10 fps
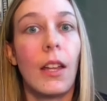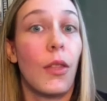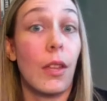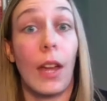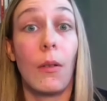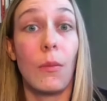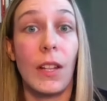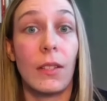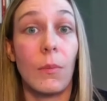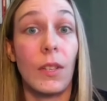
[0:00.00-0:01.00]
I think that
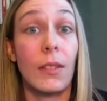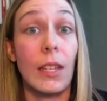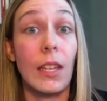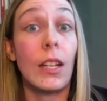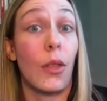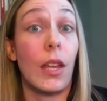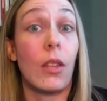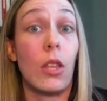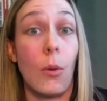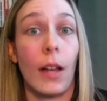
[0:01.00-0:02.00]
remains to be seen. I
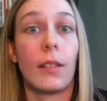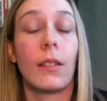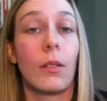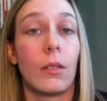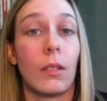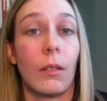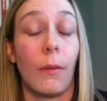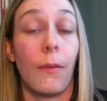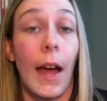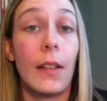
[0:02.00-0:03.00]
think the US has looked a
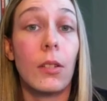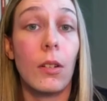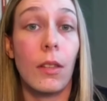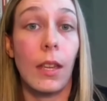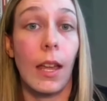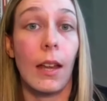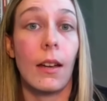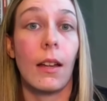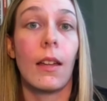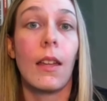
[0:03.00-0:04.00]
little faster than
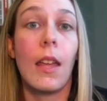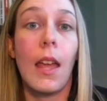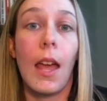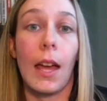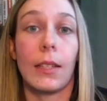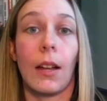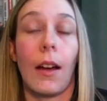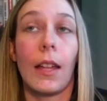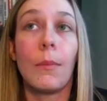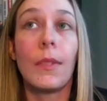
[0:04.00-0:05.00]
Canada at
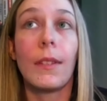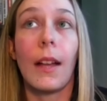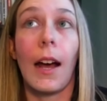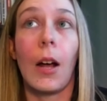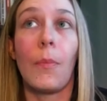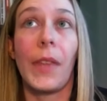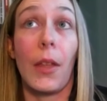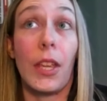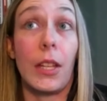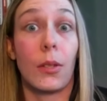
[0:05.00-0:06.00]
times.
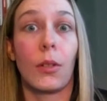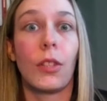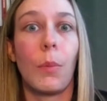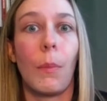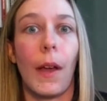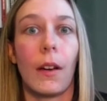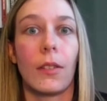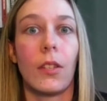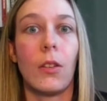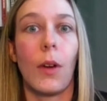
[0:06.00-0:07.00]
I think it certainly
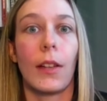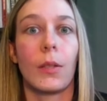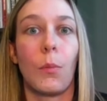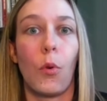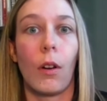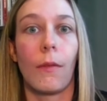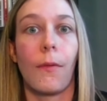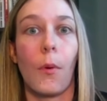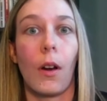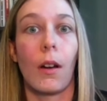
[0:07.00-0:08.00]
prepares the US more
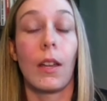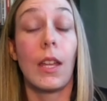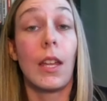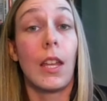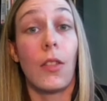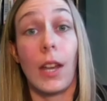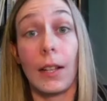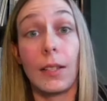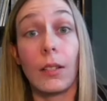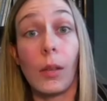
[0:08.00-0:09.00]
for the
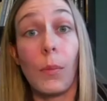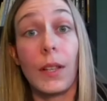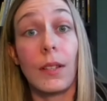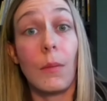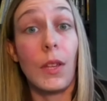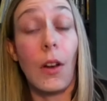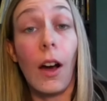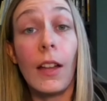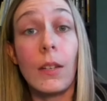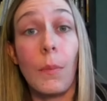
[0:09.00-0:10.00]
next Olympics and
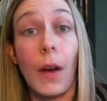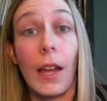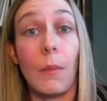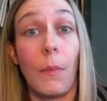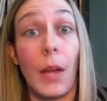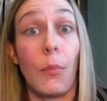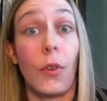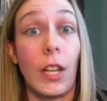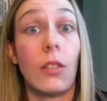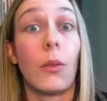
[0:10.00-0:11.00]
beyond by
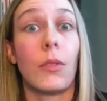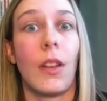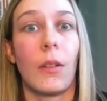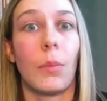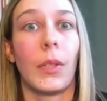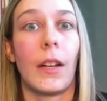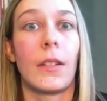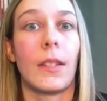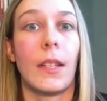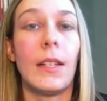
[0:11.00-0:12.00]
bringing those young
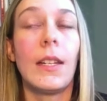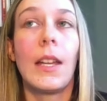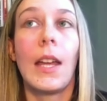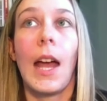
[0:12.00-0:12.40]
players in.